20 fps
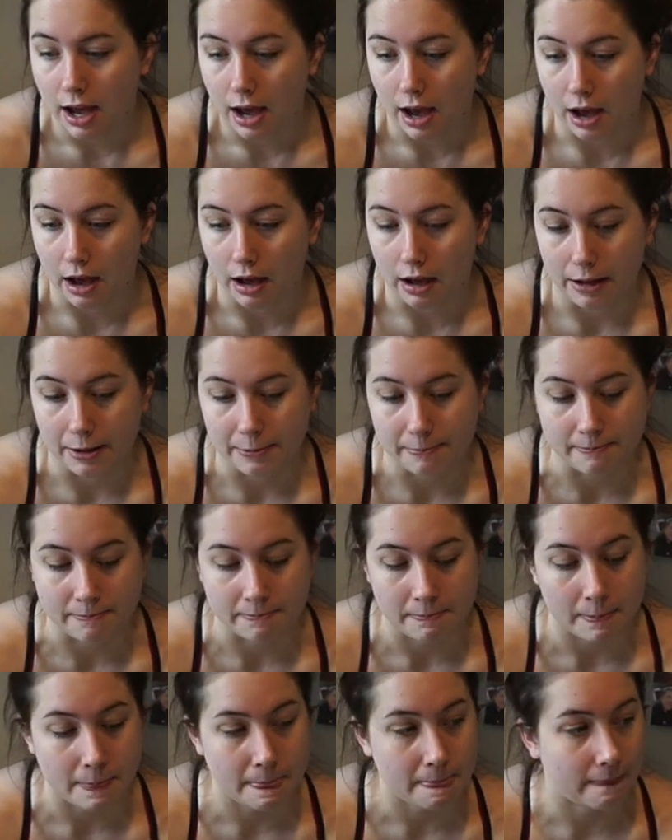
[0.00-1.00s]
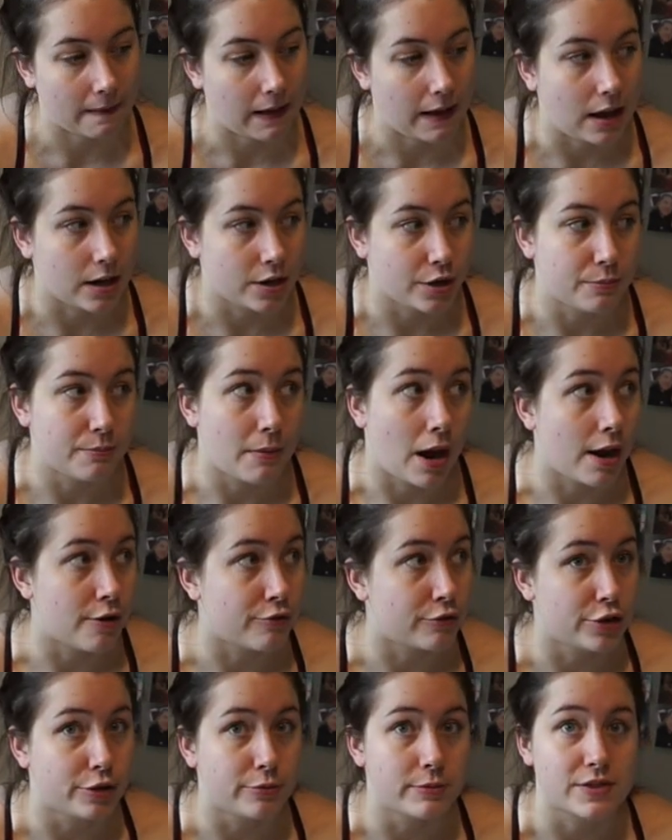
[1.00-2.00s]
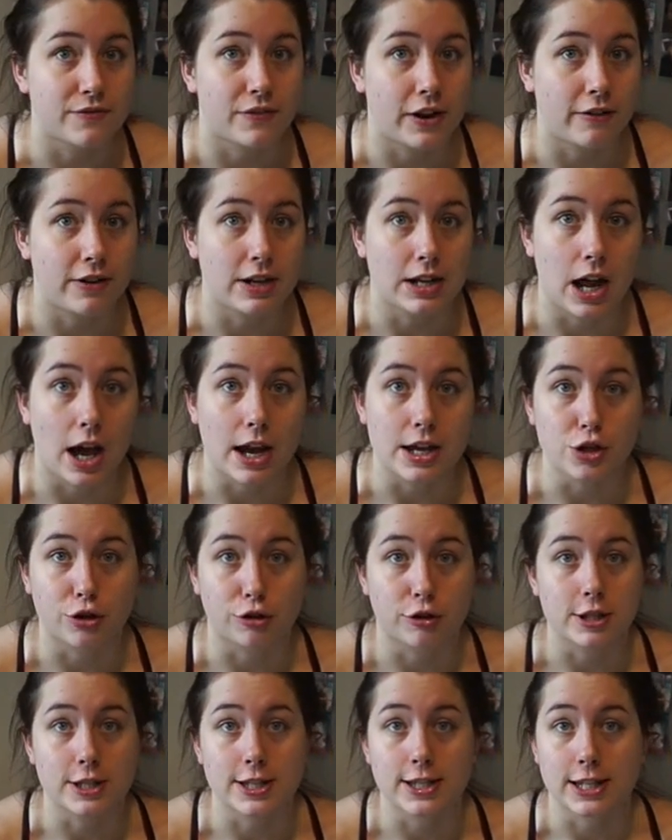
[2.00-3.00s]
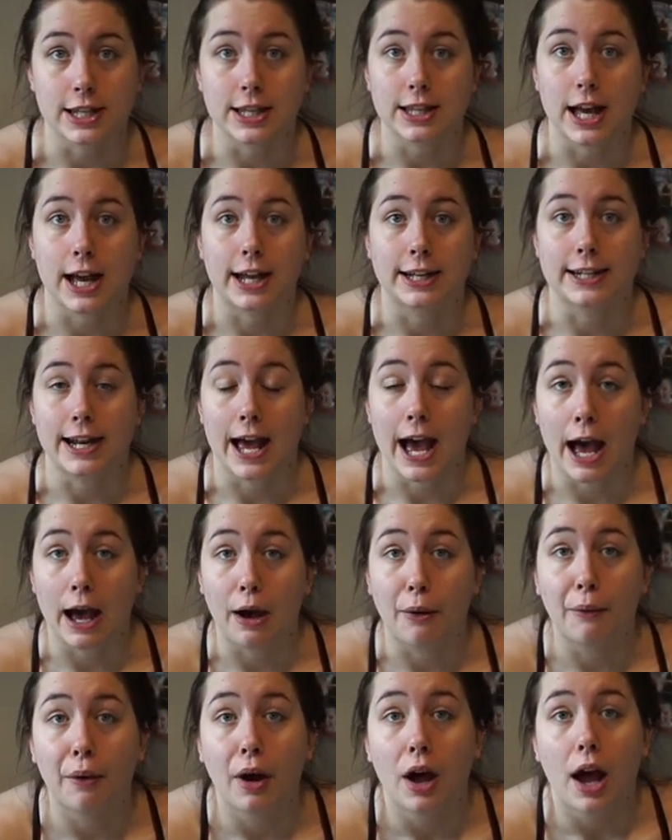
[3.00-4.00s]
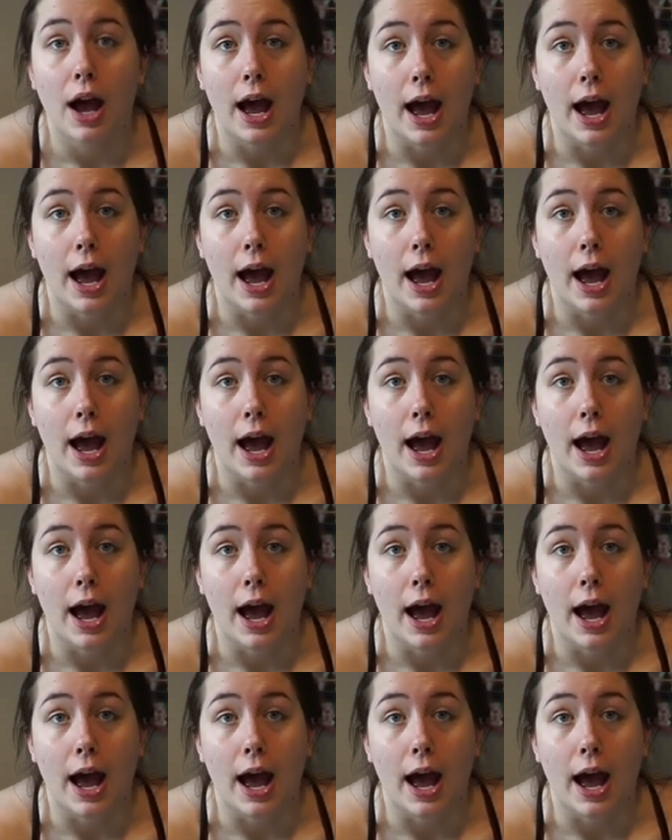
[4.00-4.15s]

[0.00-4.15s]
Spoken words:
I know my room is very light, you can see that now.